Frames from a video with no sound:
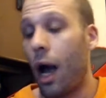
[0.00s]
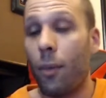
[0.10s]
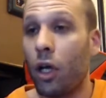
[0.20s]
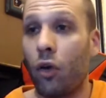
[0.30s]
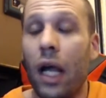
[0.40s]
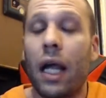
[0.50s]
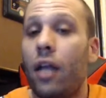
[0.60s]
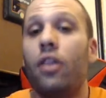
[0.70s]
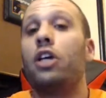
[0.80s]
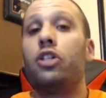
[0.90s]
I mean, great,
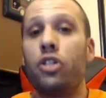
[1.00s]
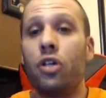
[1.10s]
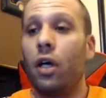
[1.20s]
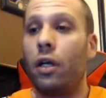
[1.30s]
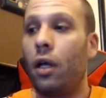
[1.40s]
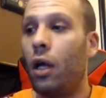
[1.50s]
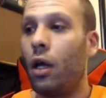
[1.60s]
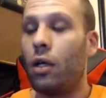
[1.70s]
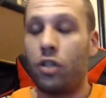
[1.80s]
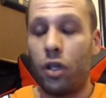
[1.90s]
and they should,
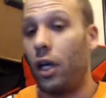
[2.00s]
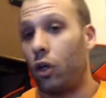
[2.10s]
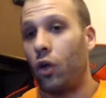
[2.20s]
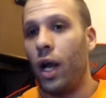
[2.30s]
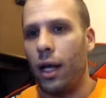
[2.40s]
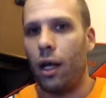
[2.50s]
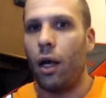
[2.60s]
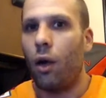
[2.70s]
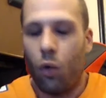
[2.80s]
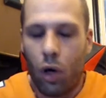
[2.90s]
to their credit,
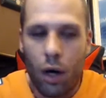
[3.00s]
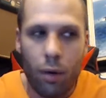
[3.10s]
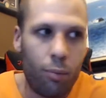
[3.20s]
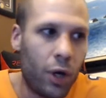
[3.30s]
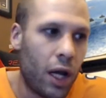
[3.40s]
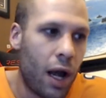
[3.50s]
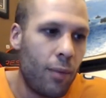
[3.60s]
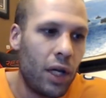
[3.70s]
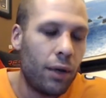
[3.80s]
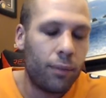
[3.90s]
but I
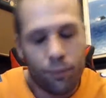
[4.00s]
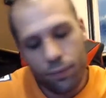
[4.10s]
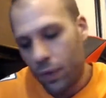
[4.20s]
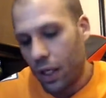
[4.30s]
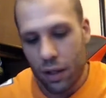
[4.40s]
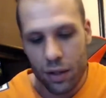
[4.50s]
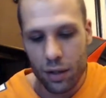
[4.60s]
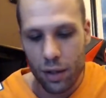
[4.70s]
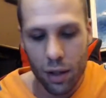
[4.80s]
mean, it's